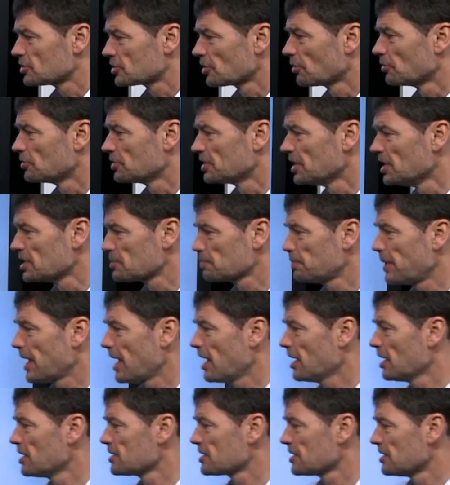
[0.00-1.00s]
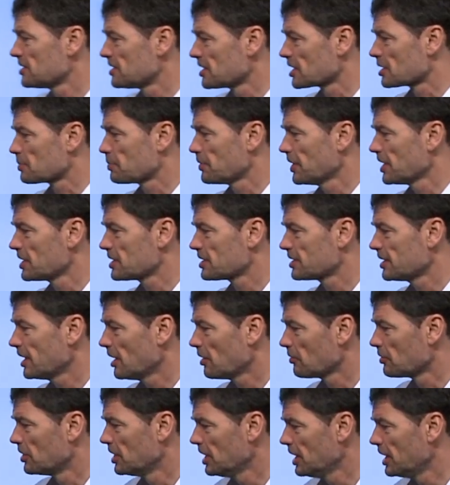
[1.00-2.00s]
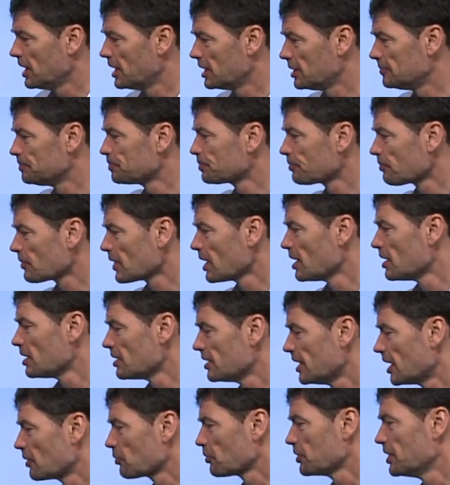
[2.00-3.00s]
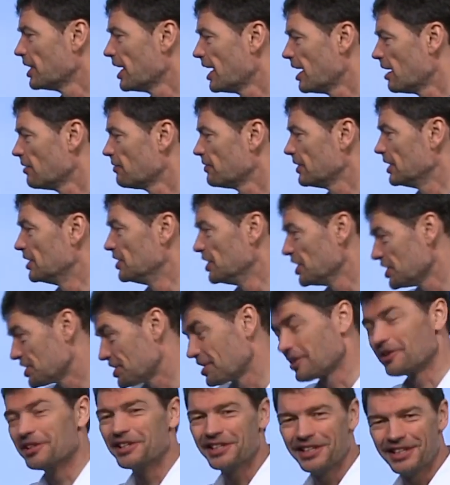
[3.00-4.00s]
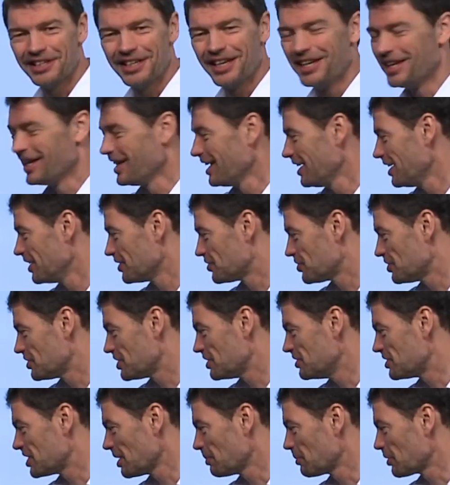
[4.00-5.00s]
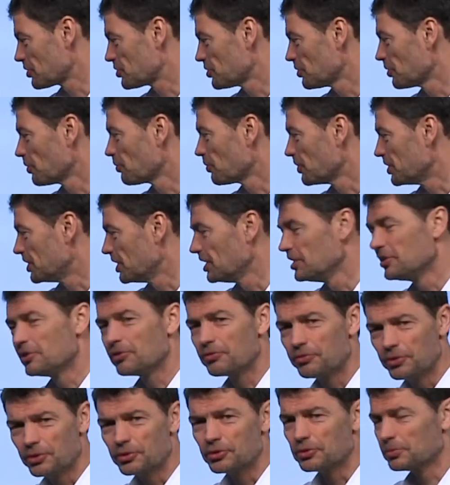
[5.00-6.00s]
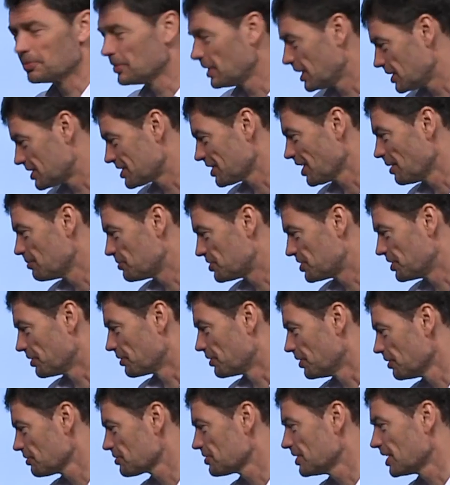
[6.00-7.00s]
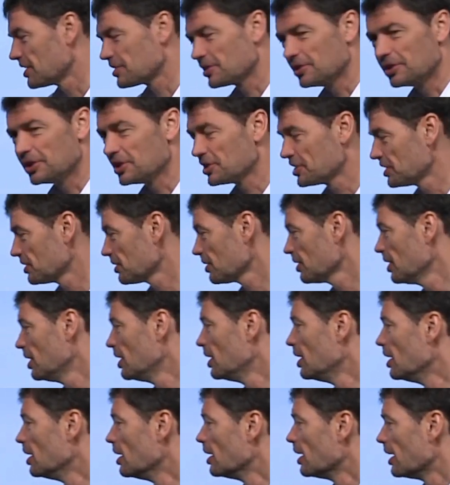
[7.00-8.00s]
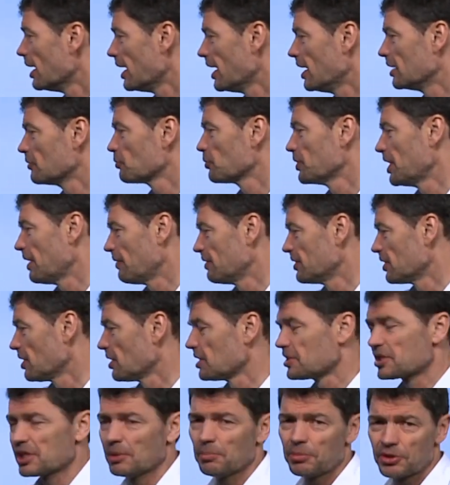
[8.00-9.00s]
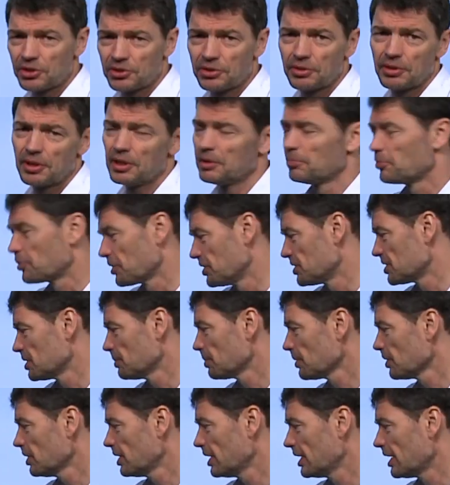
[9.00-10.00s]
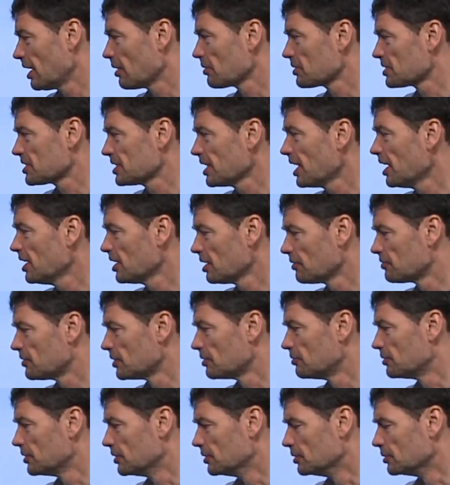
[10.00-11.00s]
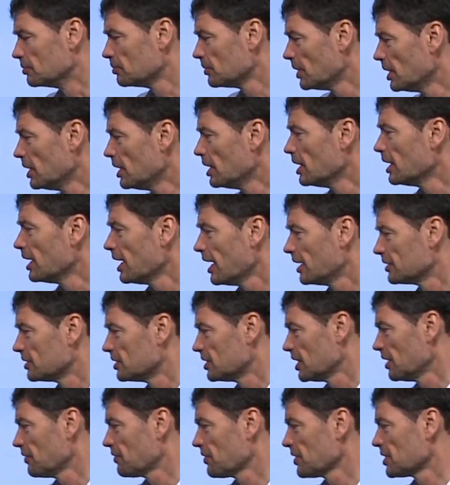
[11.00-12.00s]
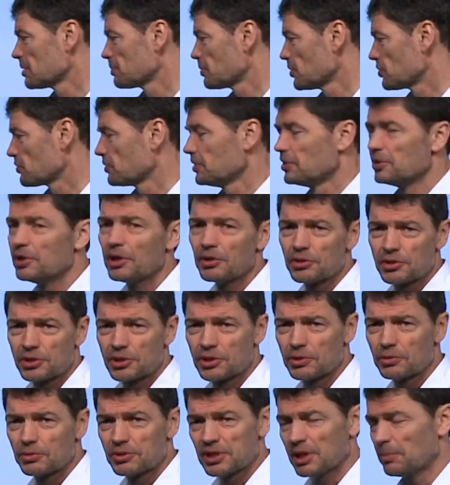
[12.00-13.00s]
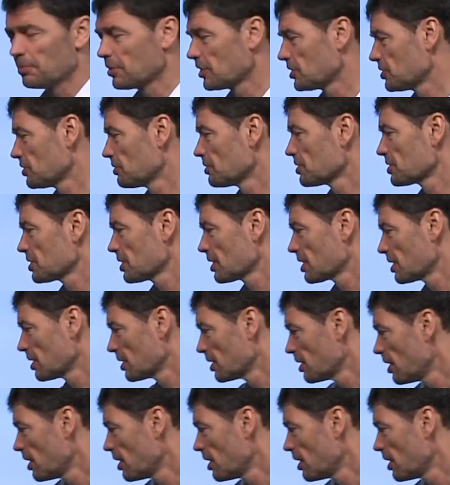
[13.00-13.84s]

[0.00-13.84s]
So this balance is expressed down here, that we have initially a temperature within the room at time 0, so that's initial, and we have another temperature in principle outside of the room, and the difference between those two temperatures